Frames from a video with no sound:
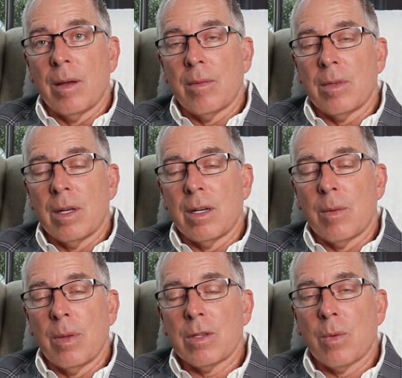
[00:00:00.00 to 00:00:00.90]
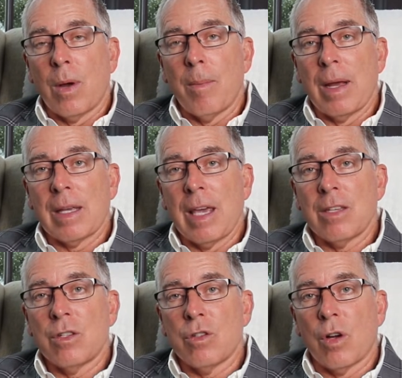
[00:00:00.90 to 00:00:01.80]
then it depends on what
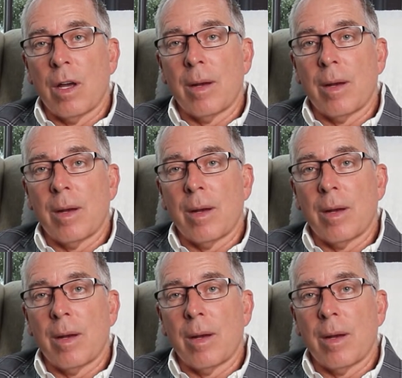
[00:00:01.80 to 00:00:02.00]
medications you're on.